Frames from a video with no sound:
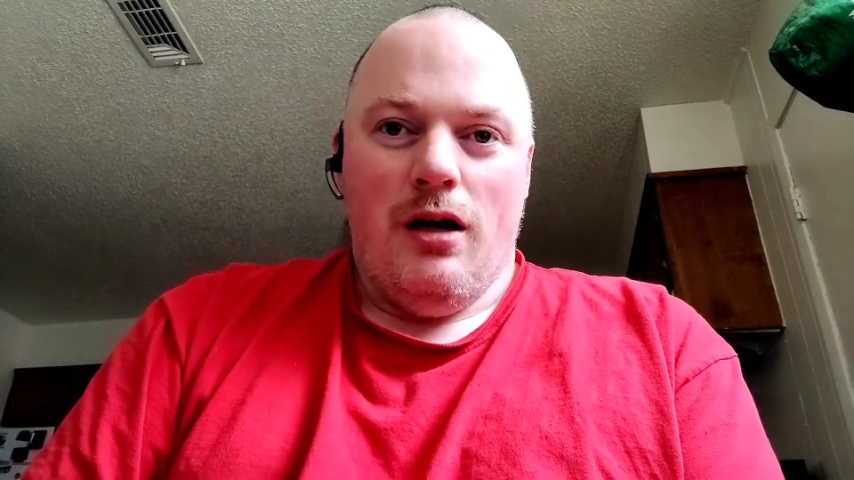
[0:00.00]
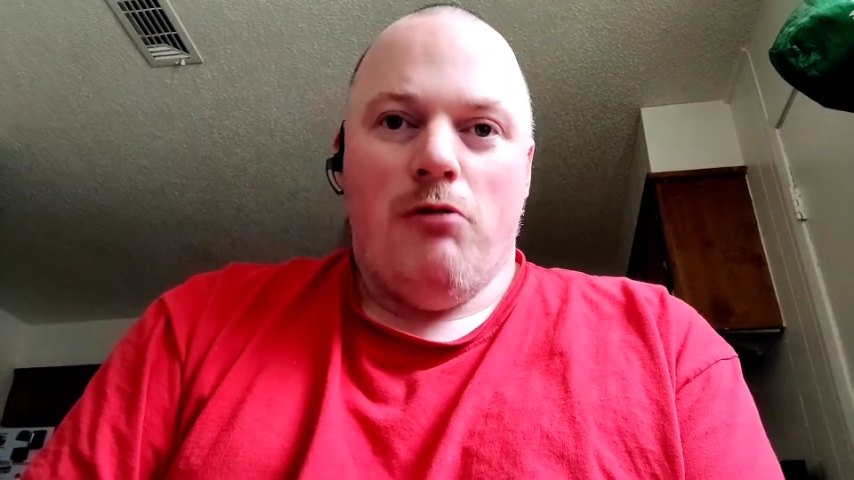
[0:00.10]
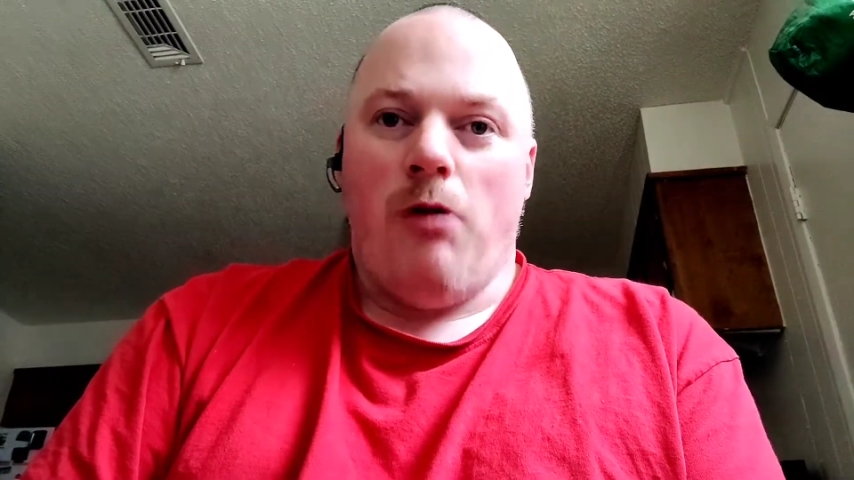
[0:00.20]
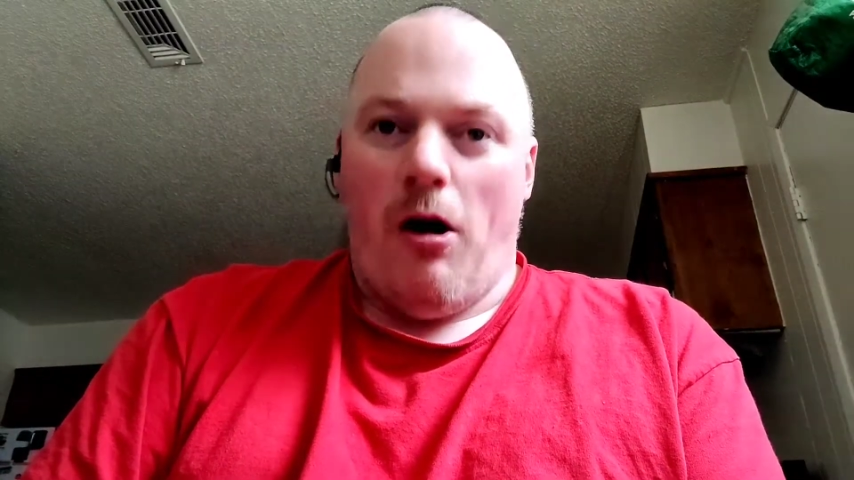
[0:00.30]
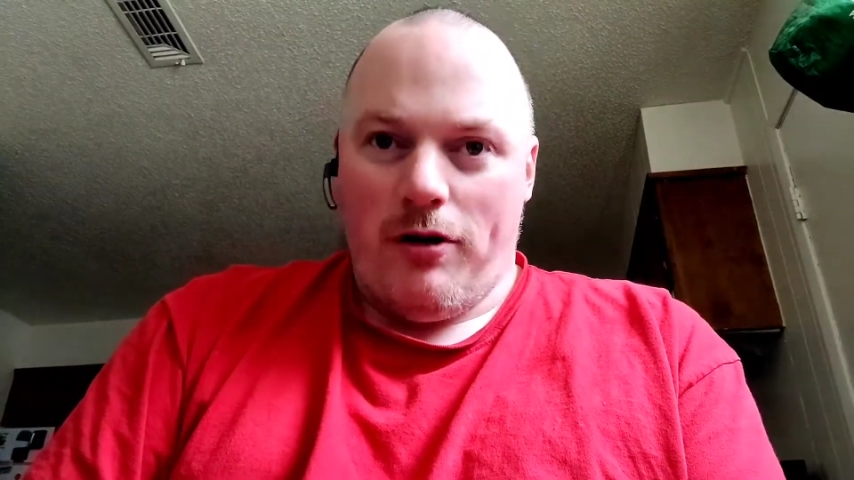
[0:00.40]

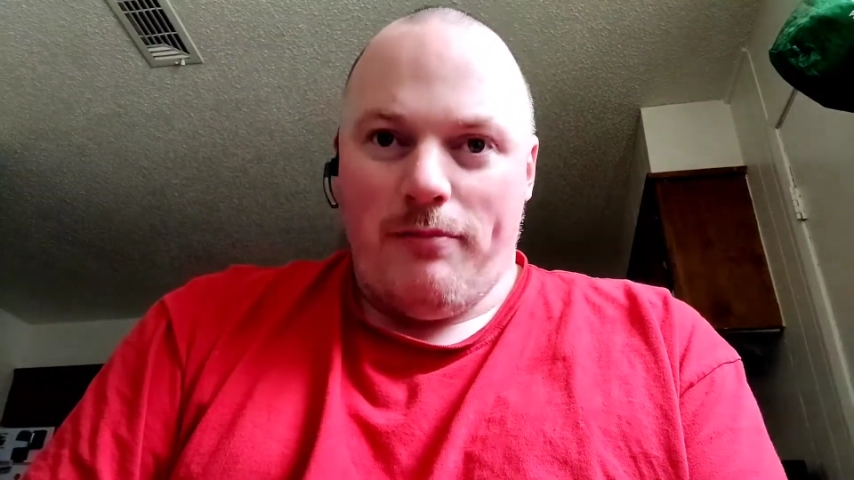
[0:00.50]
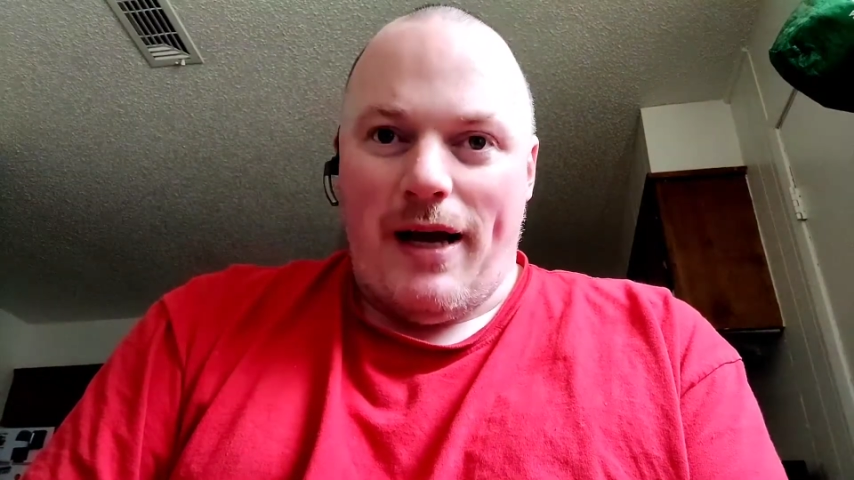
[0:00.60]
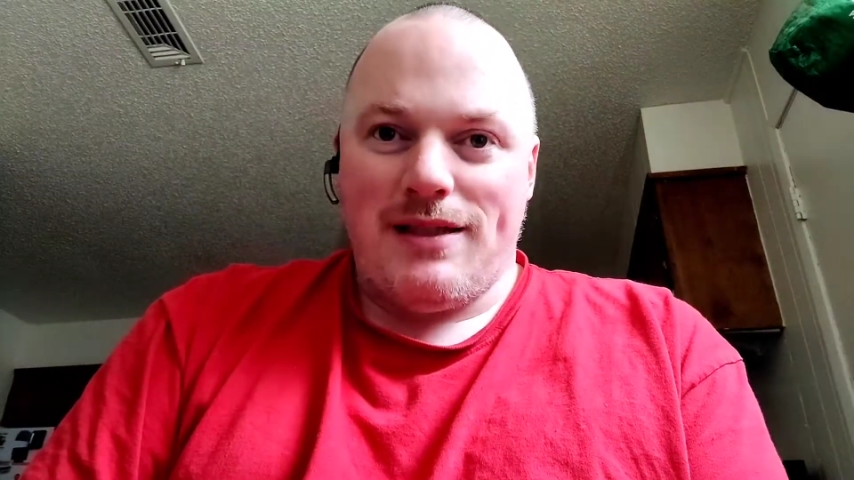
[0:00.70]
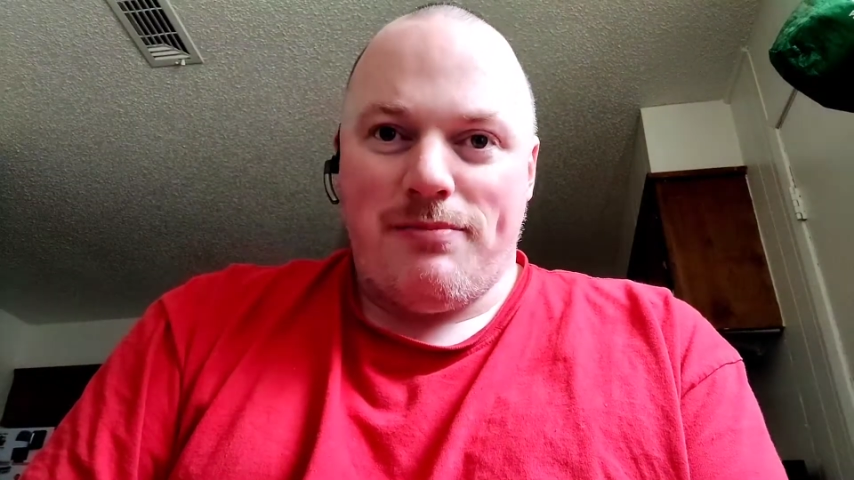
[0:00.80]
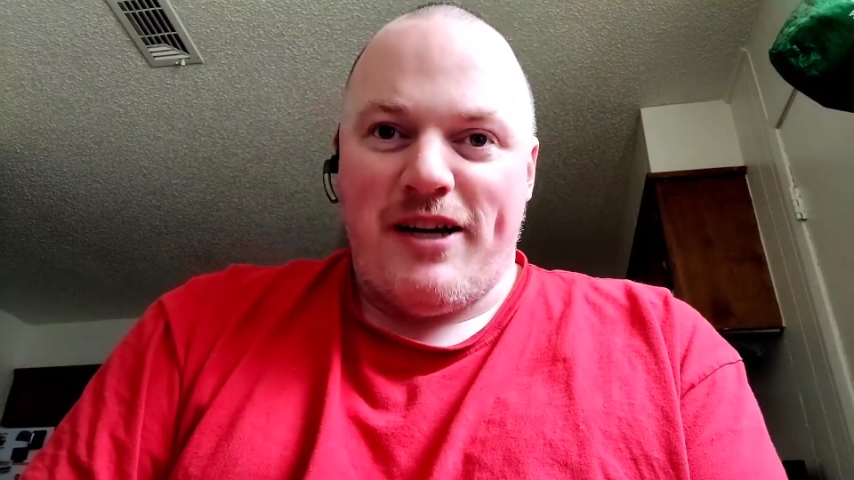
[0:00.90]
welcome
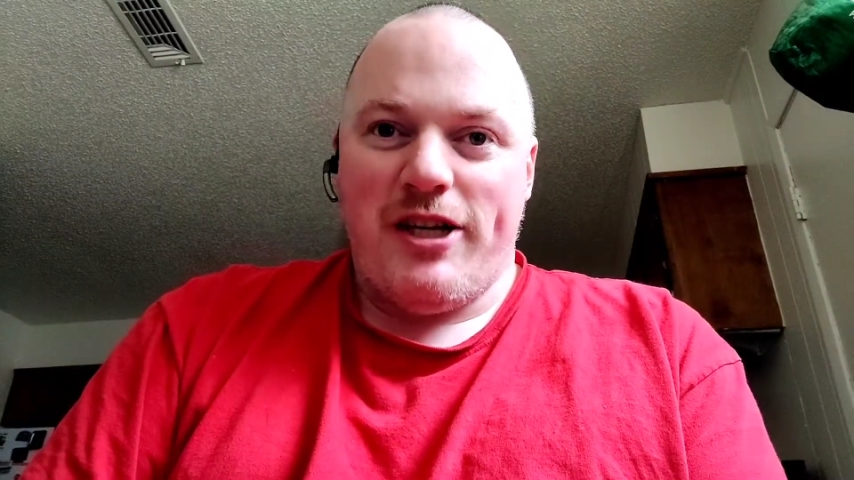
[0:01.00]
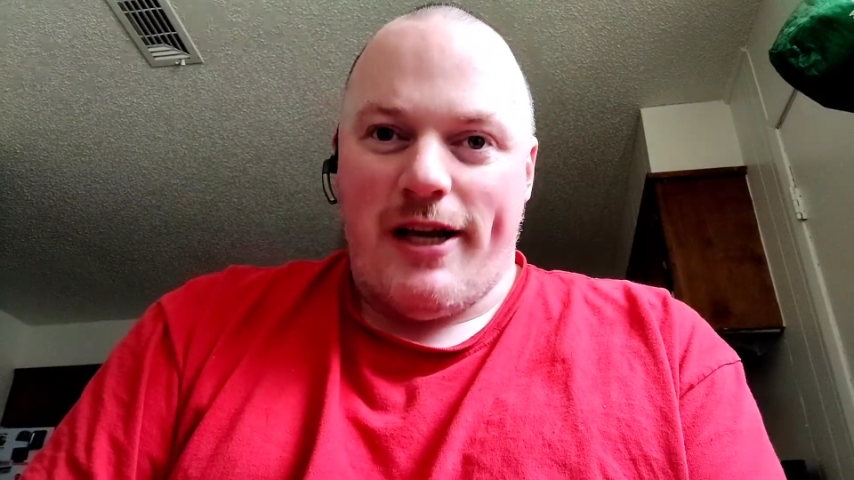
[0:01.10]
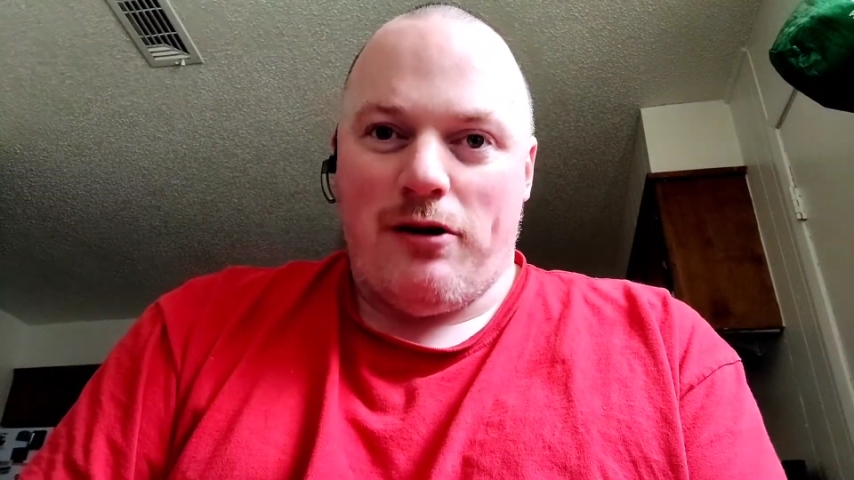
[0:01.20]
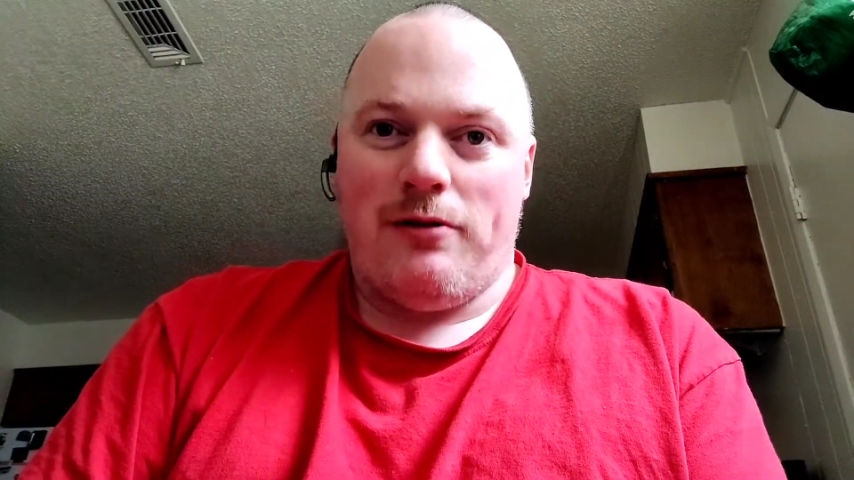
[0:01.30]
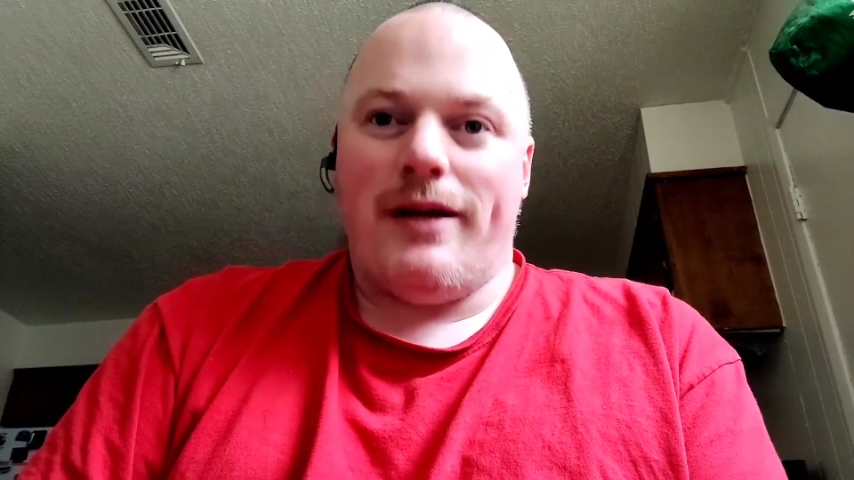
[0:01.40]
back to my channel